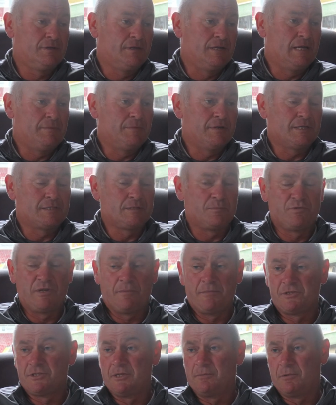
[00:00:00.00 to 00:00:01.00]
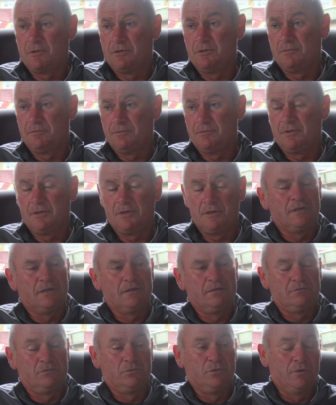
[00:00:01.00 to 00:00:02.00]
game against a Premiership club,
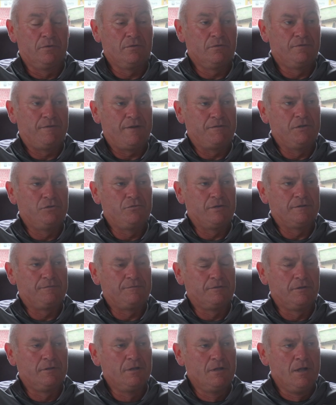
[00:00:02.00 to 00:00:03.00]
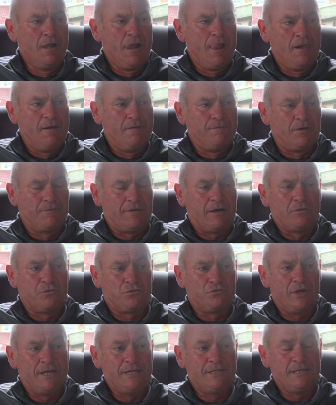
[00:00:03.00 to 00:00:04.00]
so very grateful for that on
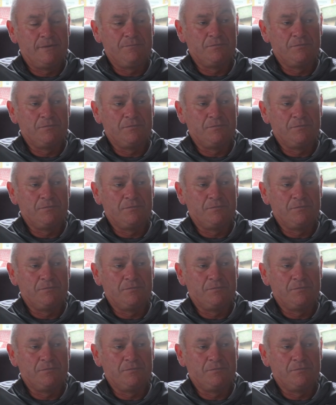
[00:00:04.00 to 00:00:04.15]
Friday.